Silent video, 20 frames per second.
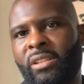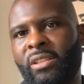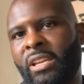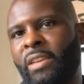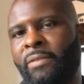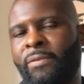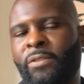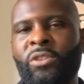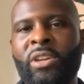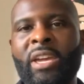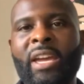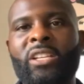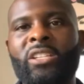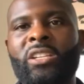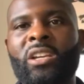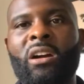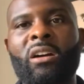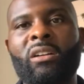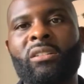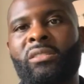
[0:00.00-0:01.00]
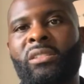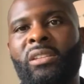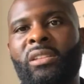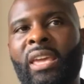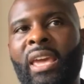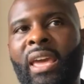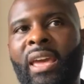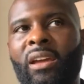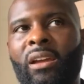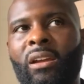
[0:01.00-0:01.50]
Like if you get a chance to
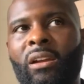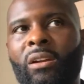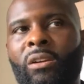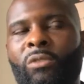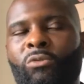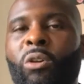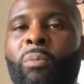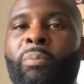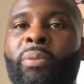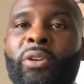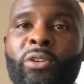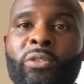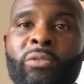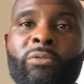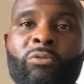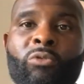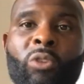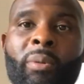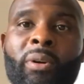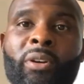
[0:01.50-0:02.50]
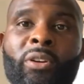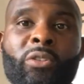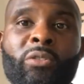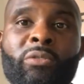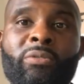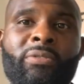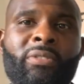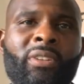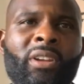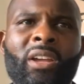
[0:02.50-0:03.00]
get Robert
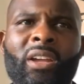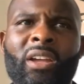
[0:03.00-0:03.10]
Hoof,